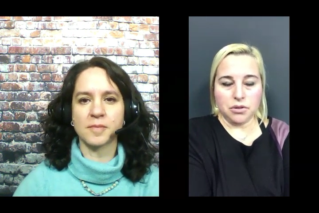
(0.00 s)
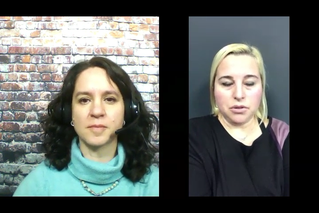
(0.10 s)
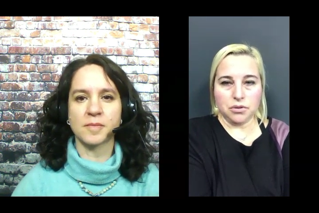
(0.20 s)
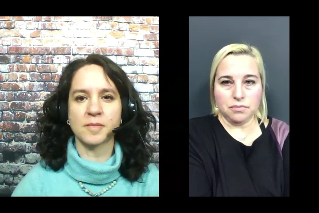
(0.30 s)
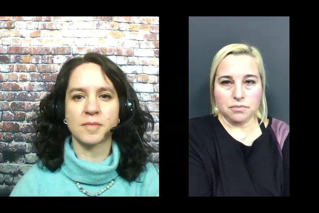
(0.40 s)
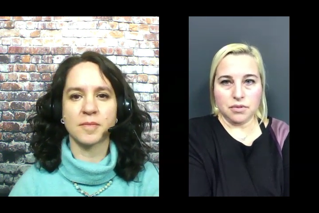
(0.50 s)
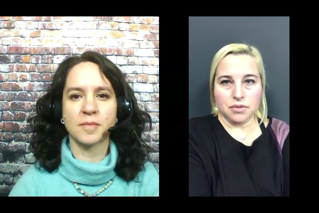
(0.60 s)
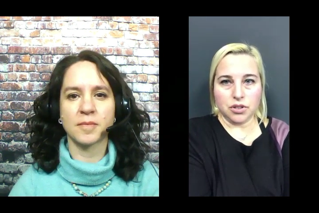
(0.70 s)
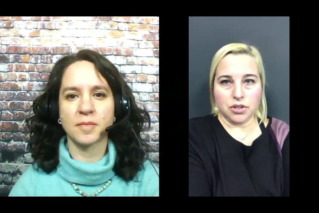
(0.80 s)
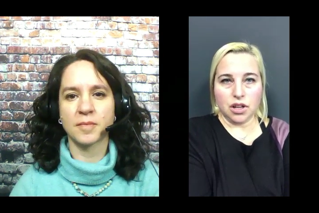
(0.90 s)
Speaker 1: of
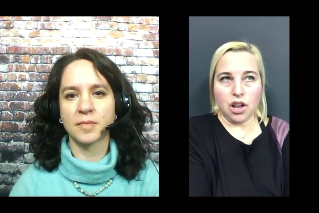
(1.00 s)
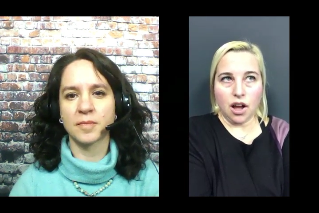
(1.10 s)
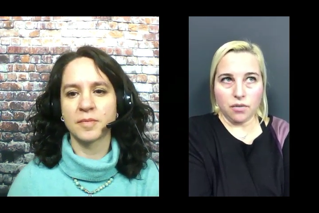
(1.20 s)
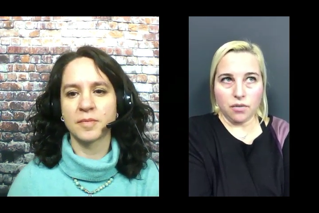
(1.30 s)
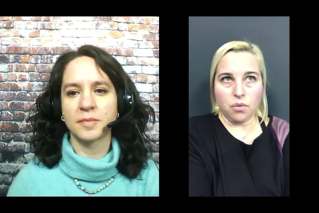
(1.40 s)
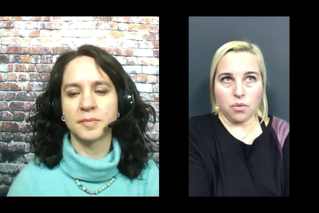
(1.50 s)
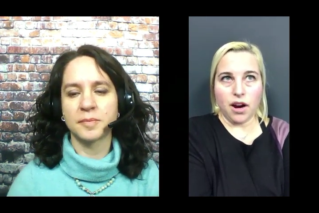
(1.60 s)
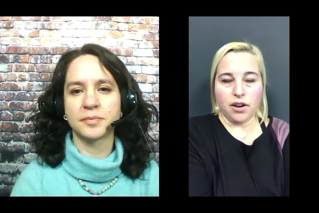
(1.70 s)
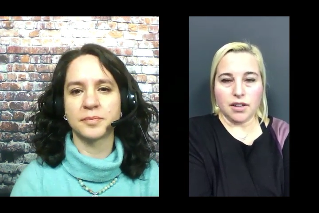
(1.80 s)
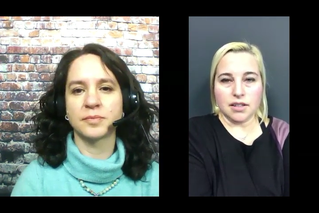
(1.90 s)
awareness, a lot of
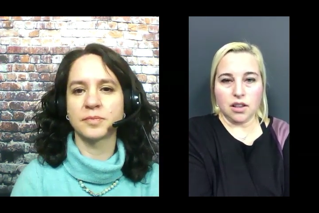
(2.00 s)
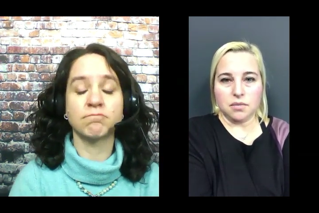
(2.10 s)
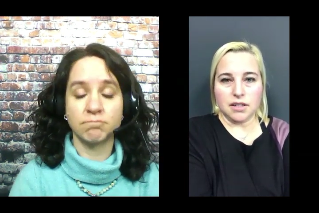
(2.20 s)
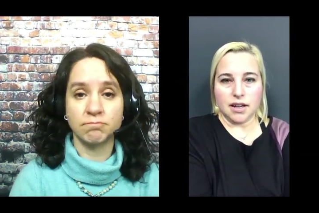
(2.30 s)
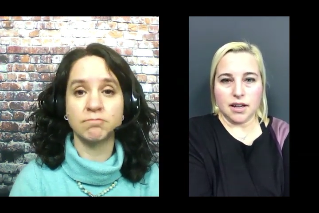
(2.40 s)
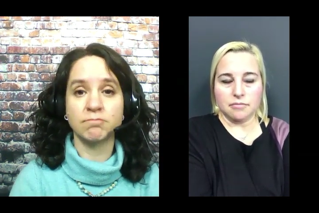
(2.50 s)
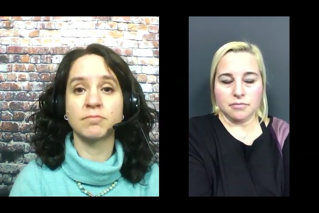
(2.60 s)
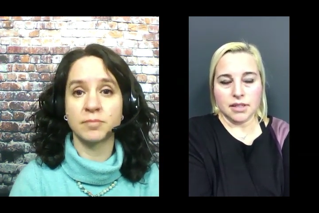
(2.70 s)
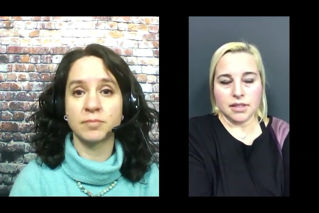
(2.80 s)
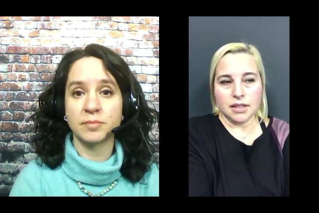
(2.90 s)
education that needs to be done.
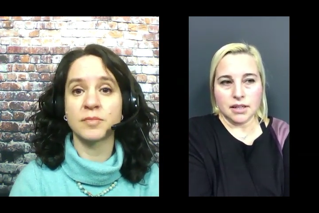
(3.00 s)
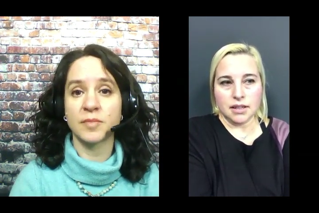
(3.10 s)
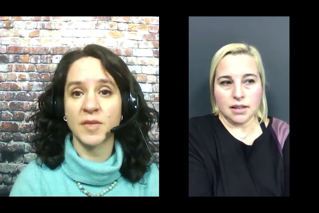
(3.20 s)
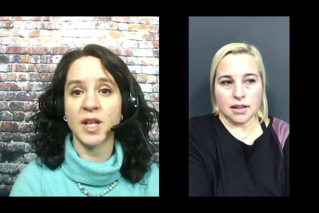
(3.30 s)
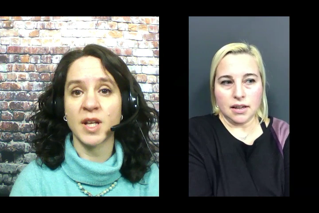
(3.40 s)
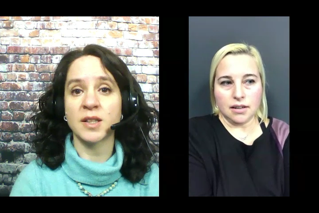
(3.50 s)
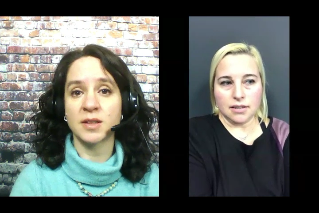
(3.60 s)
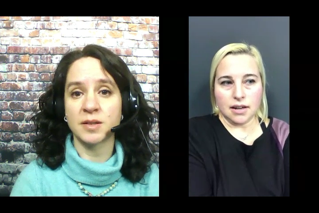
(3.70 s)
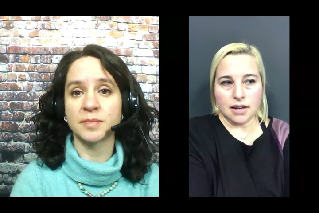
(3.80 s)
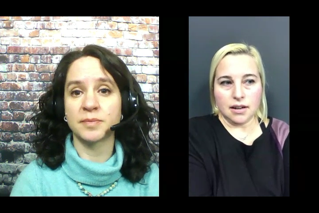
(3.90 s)
And
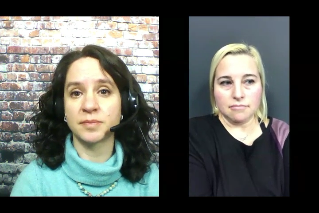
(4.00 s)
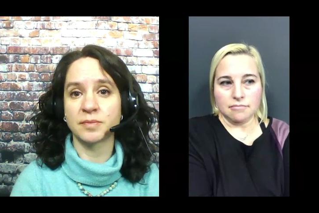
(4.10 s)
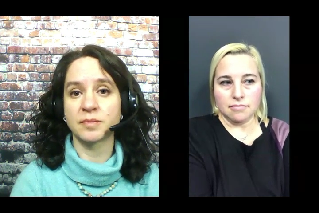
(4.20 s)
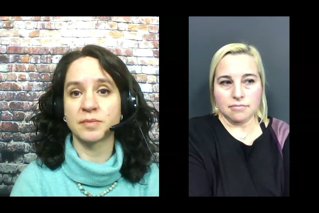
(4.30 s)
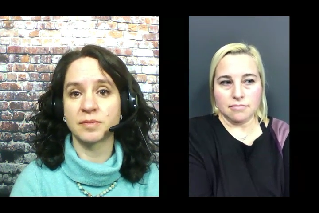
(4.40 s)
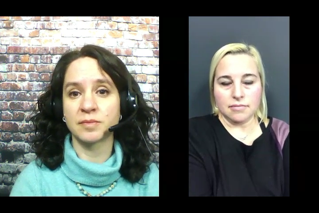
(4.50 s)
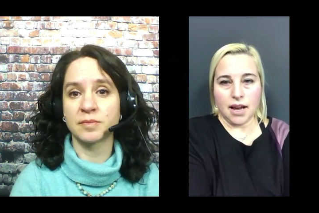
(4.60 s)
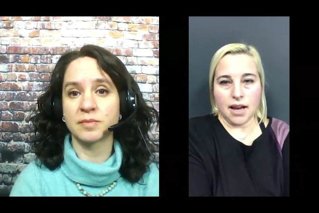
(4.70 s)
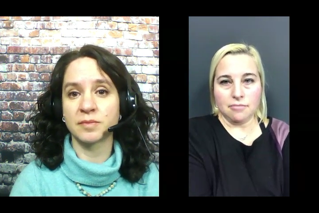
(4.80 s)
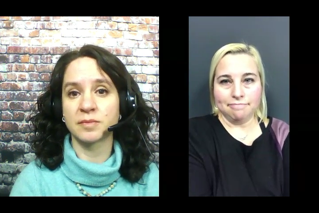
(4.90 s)
yes.
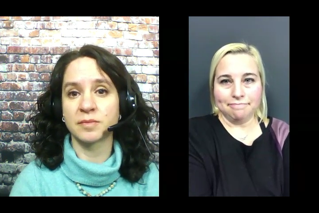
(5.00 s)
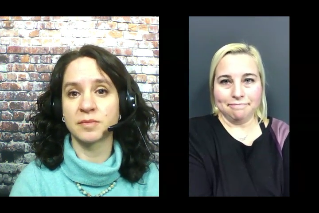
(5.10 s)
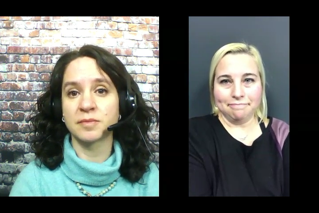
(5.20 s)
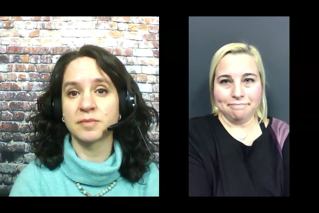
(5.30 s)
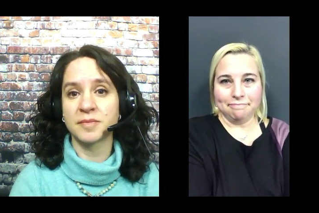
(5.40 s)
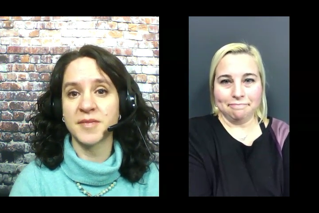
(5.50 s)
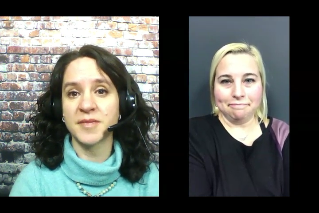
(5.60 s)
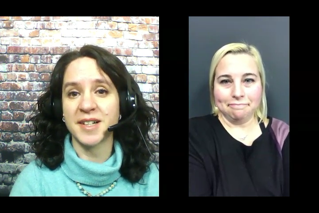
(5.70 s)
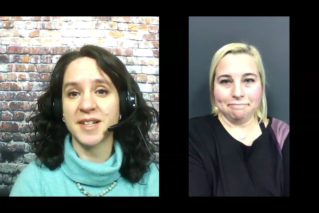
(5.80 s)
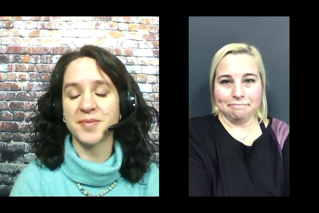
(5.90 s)
yeah.
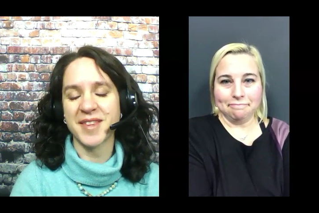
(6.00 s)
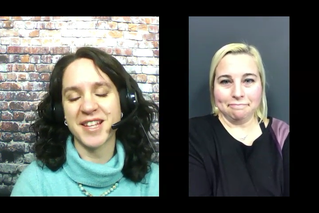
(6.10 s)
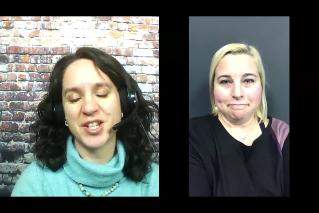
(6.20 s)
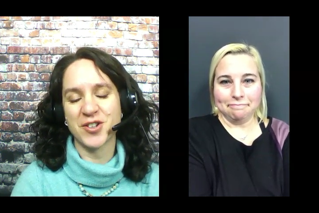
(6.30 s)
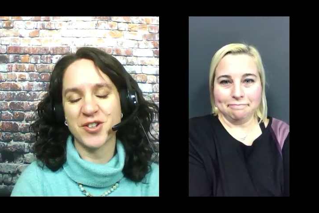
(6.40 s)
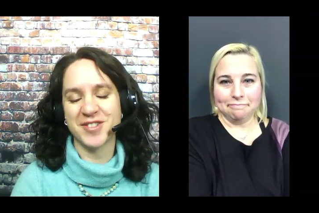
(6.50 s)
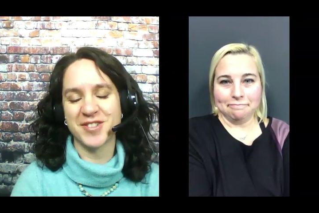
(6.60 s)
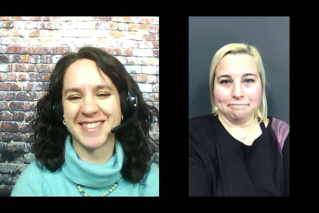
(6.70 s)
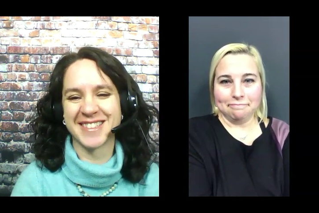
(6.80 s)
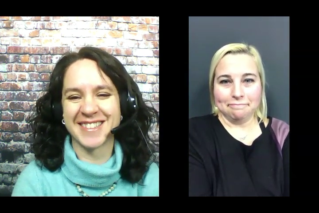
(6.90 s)
Speaker 2: Yeah. Thank you.
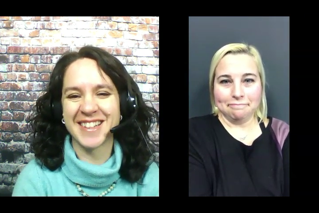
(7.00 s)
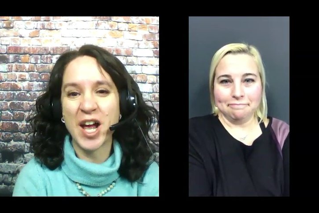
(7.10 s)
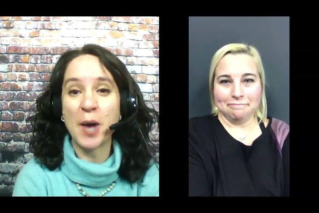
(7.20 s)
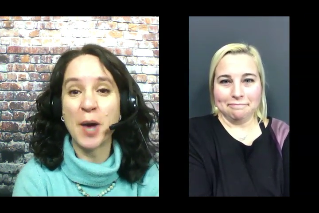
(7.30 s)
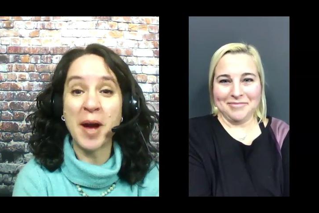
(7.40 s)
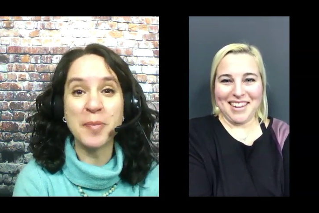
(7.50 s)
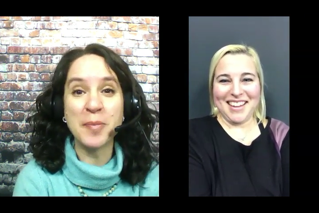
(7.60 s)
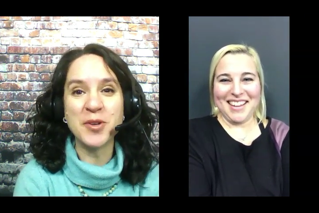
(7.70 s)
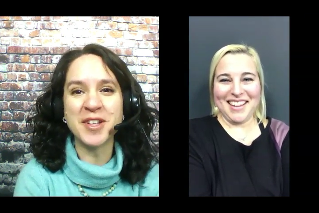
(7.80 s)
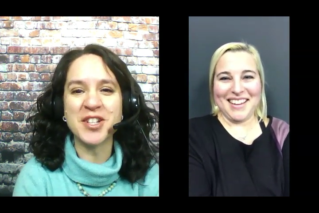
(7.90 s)
I'm happy
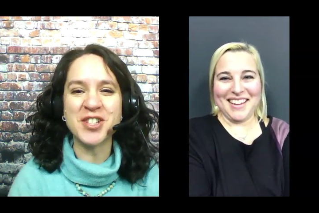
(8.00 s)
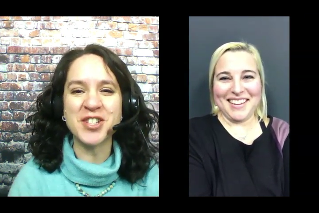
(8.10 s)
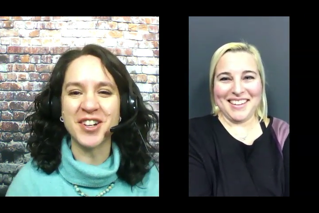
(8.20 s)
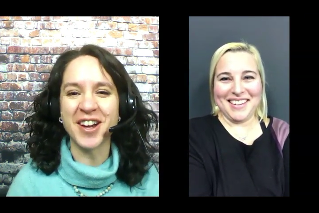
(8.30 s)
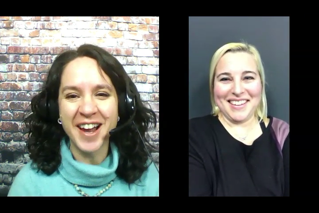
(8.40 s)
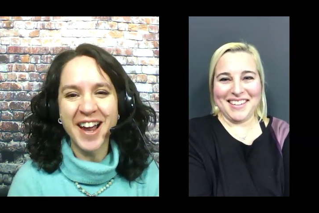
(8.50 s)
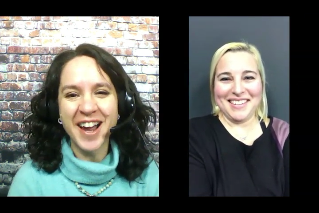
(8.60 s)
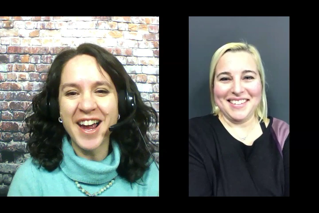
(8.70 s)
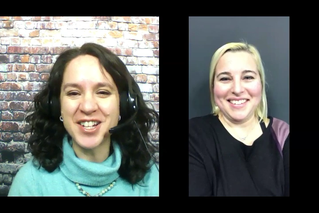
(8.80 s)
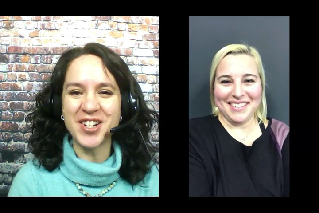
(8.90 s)
you can share,
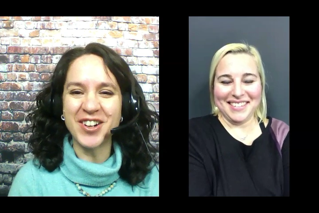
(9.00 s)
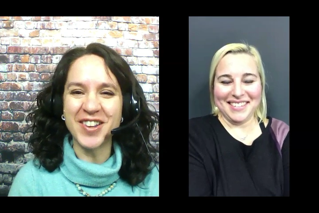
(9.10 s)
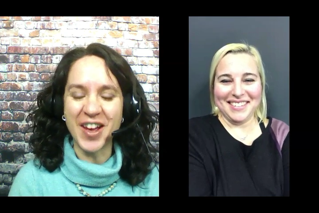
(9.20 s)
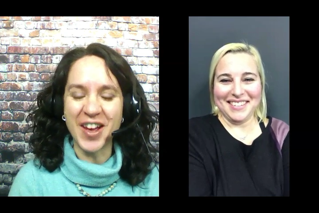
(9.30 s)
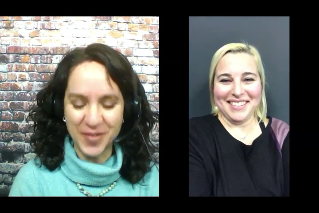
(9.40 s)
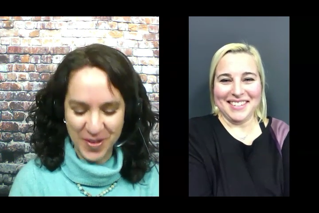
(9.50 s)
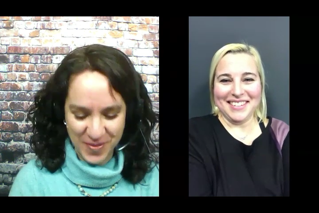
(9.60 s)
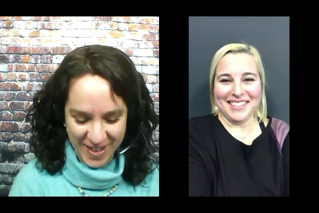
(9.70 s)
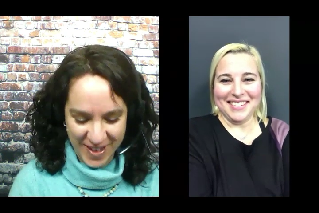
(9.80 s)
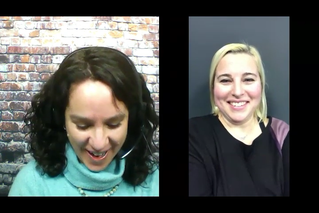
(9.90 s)
share all that with
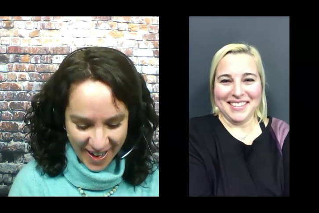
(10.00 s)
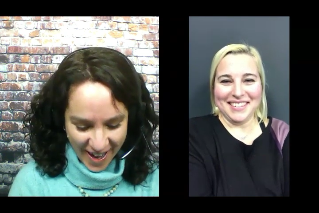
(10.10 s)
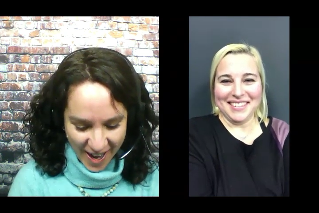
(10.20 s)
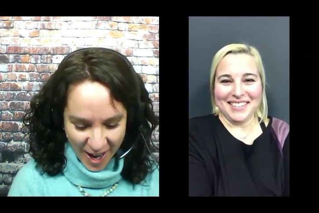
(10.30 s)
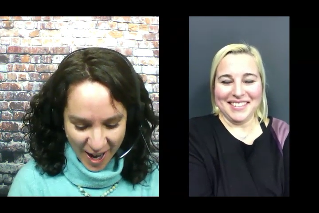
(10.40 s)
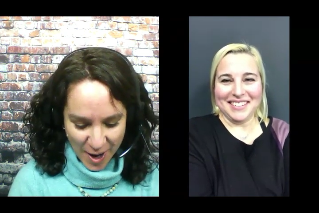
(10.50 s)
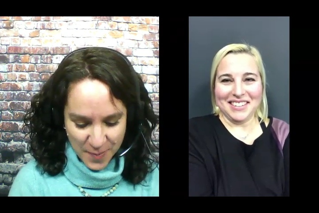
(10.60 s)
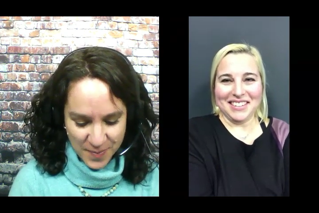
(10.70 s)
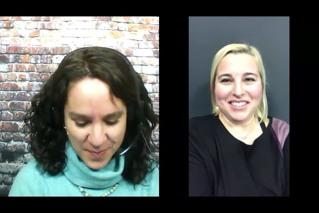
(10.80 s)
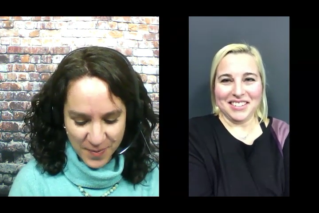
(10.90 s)
me. Um,
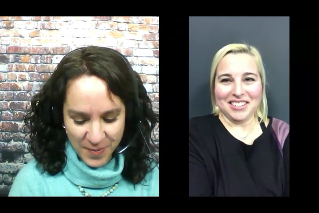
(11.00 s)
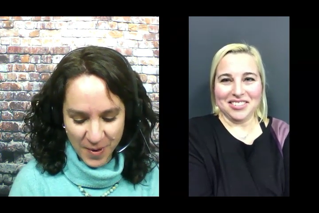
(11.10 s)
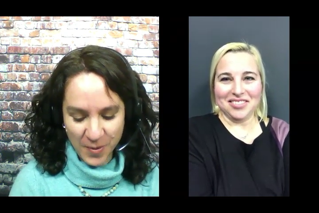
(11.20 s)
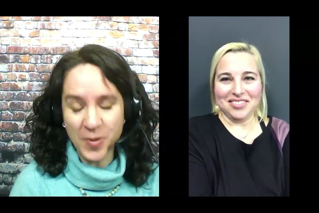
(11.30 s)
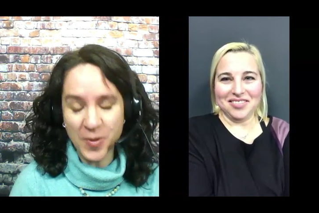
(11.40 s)
um, what